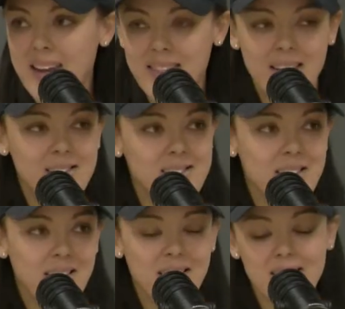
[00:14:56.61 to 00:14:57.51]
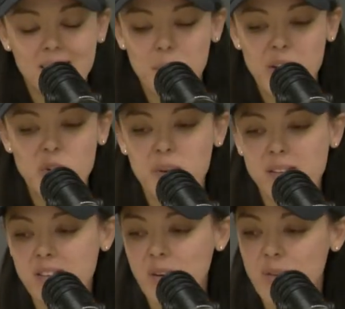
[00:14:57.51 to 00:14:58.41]
That is the major
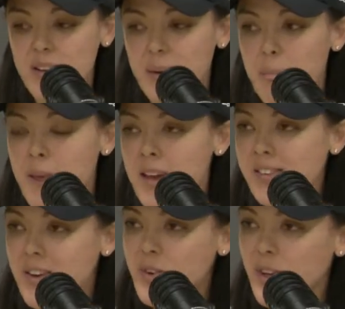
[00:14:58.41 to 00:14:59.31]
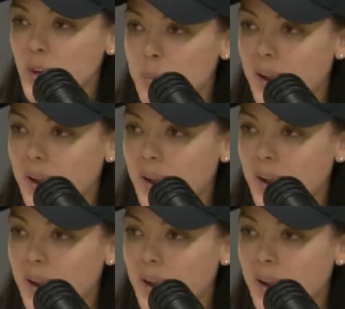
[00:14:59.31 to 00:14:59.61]
message over here. Izandri, do you play